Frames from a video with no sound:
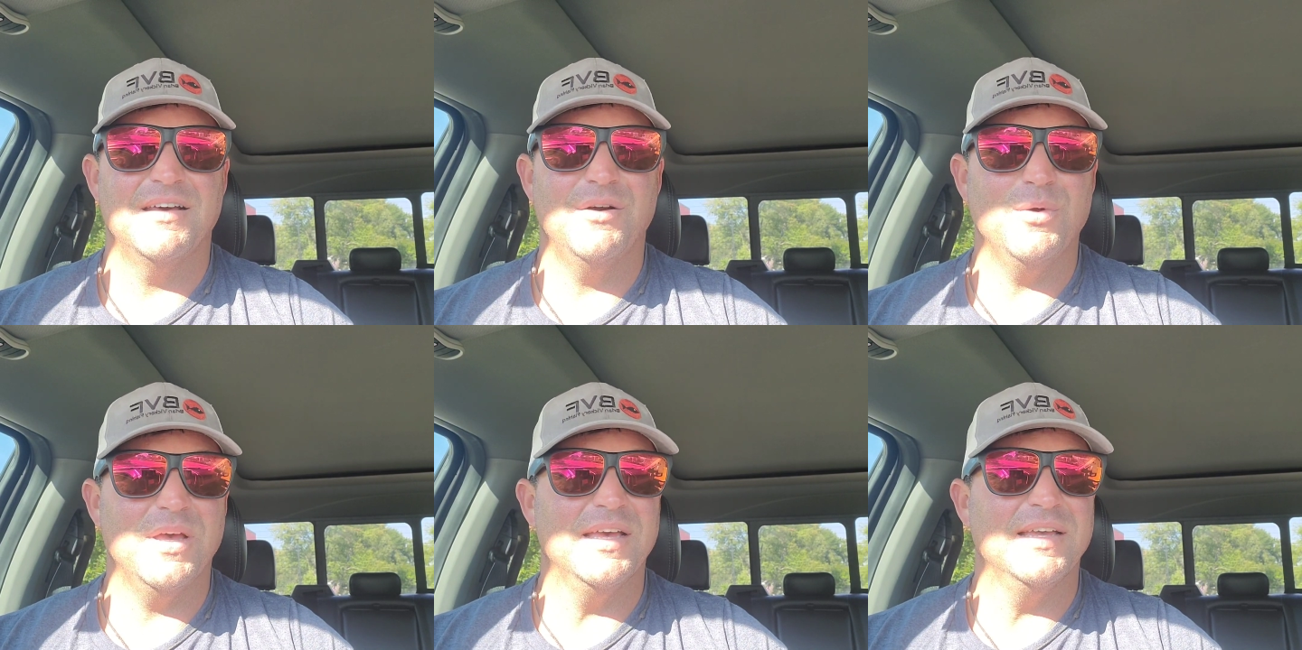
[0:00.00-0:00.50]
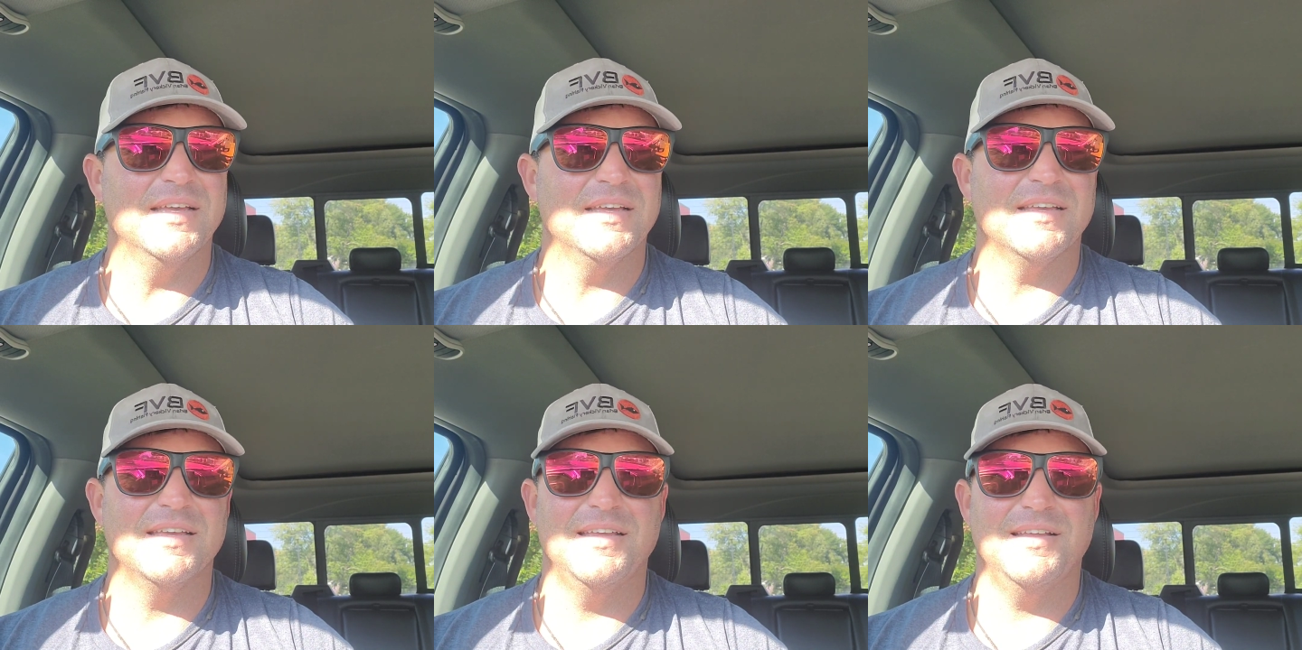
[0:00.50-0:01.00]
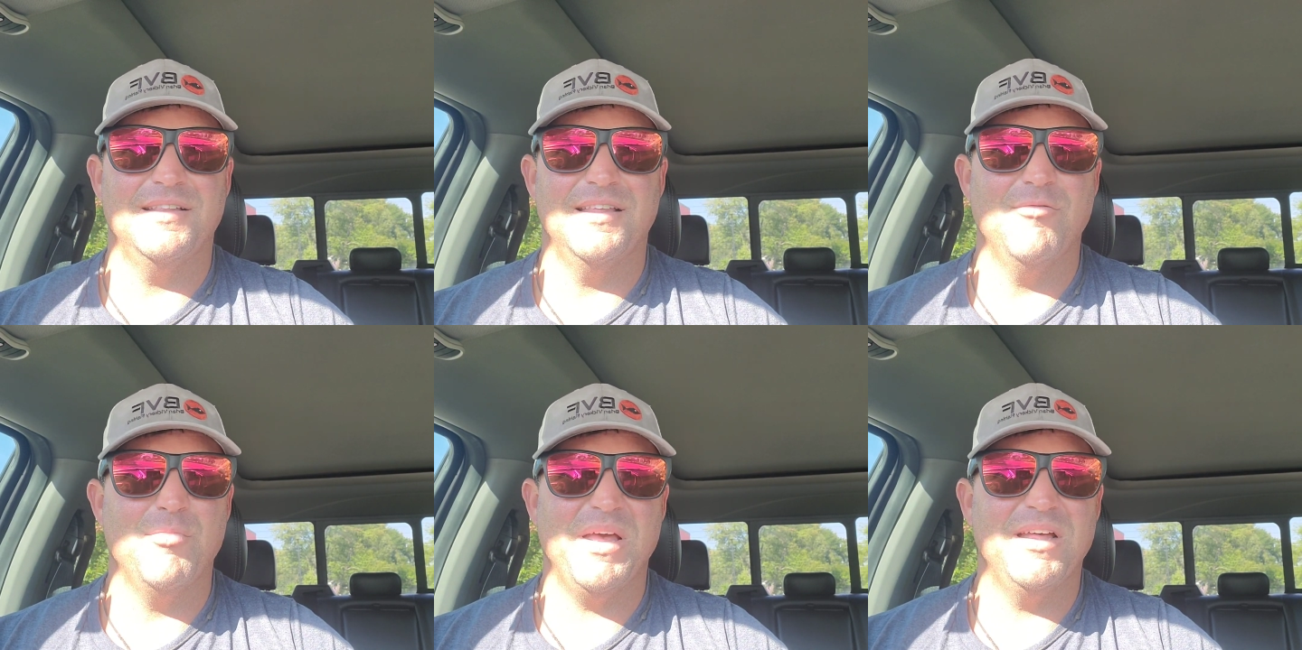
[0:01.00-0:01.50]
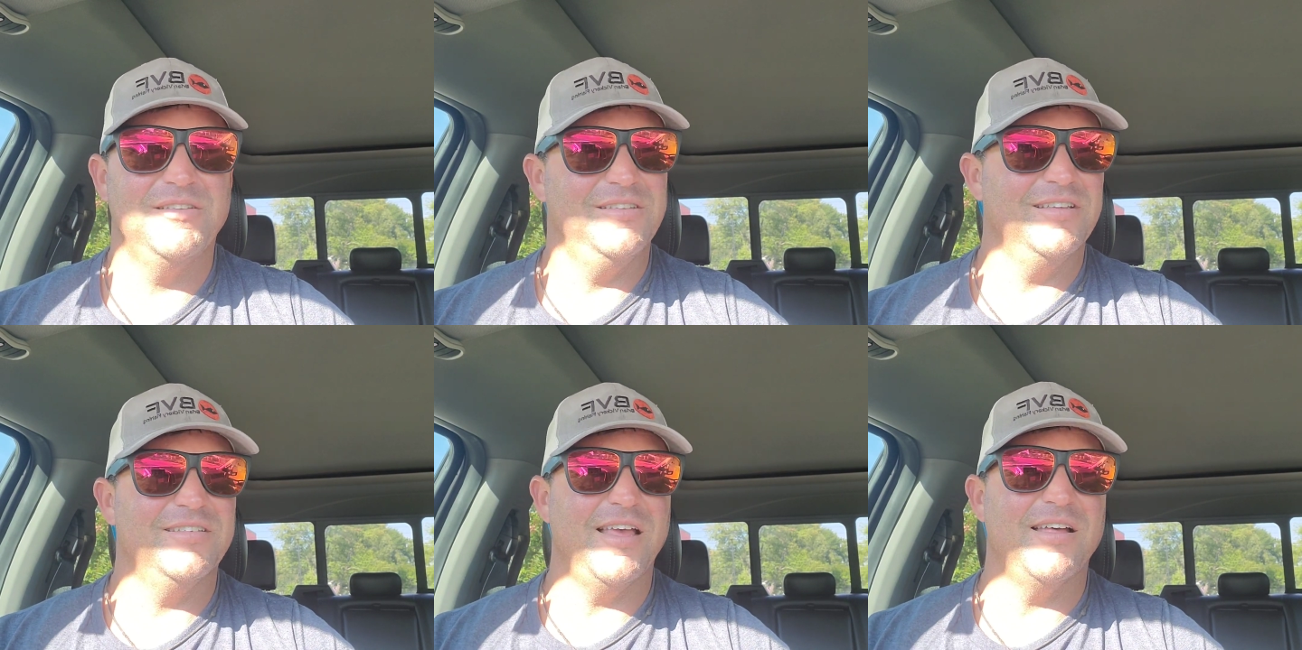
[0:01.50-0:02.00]
Okay. 11 pounds,
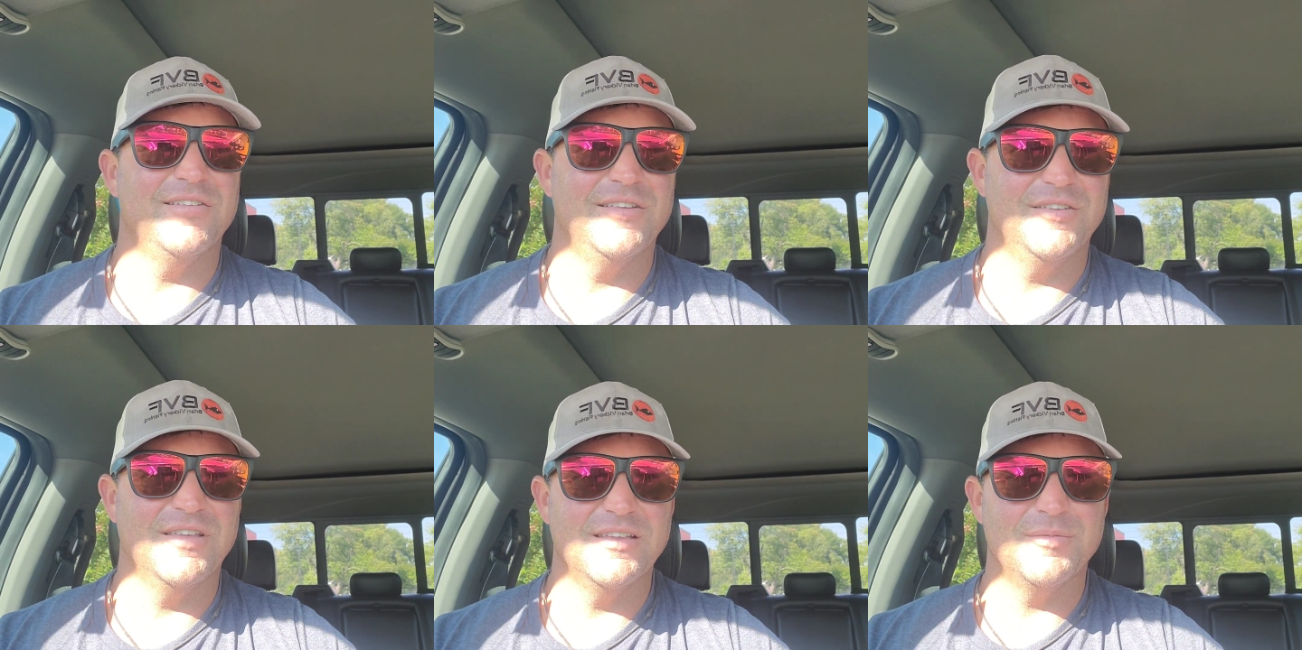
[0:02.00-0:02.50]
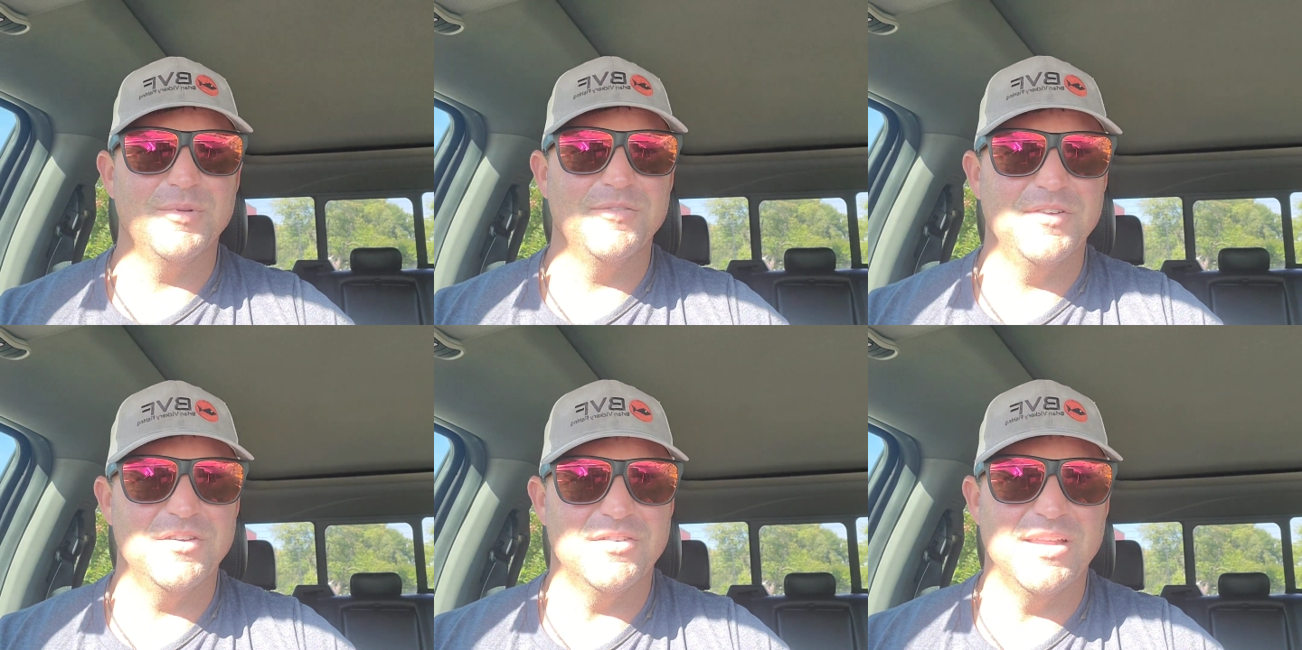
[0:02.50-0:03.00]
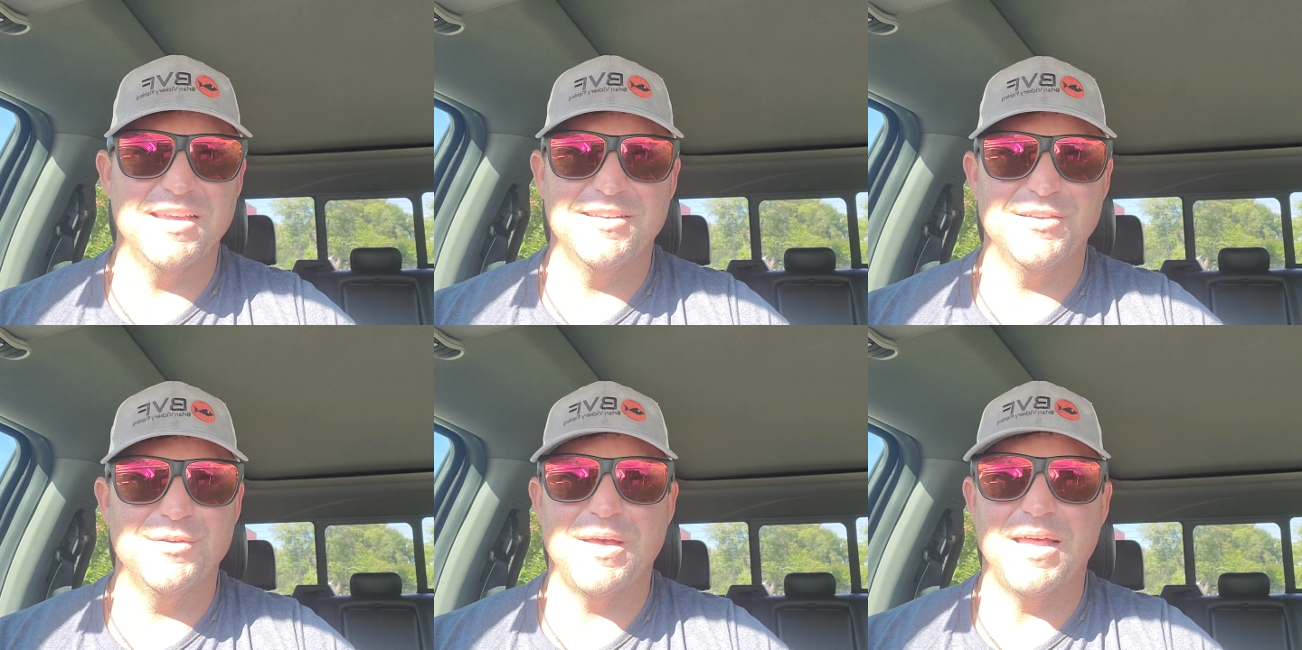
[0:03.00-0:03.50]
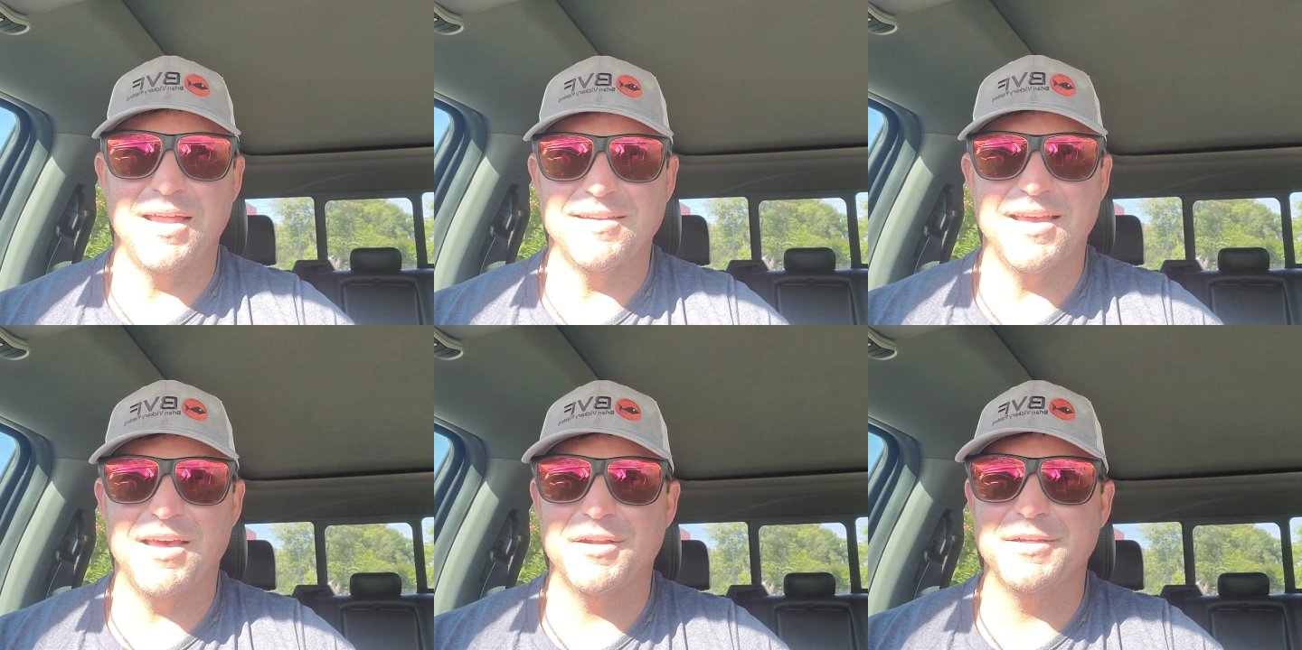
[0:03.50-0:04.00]
six ounces gets me fish day two. I, I
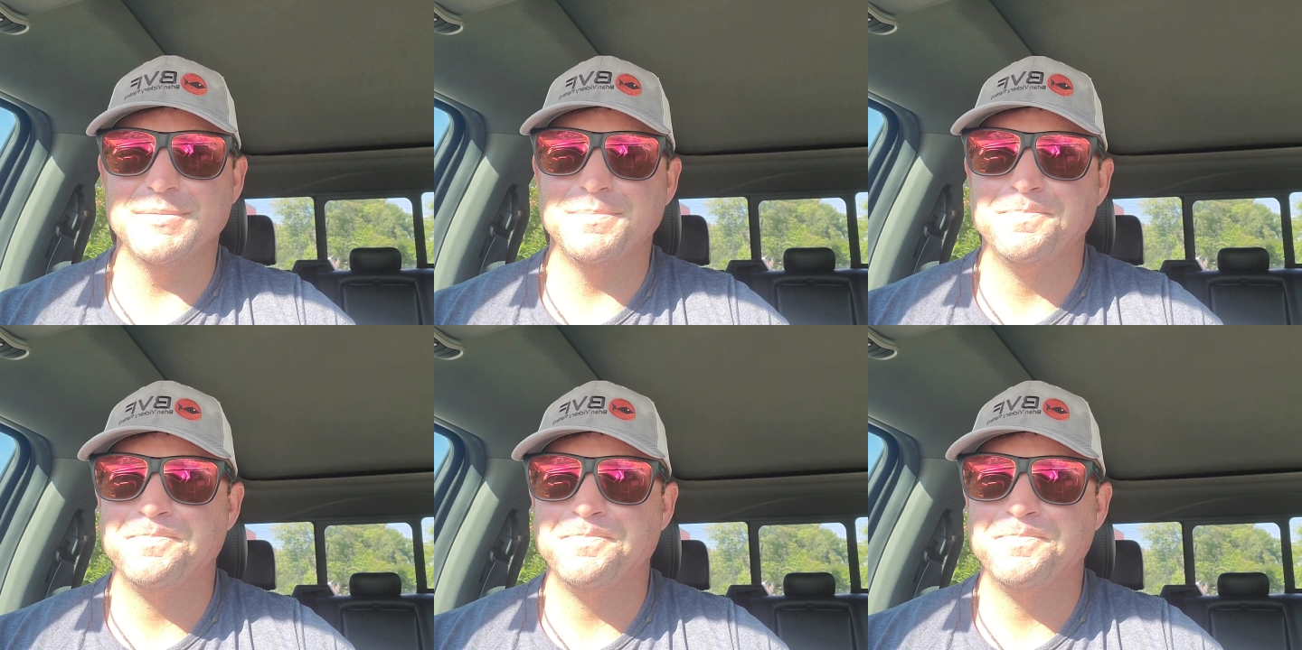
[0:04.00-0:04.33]
doubt it.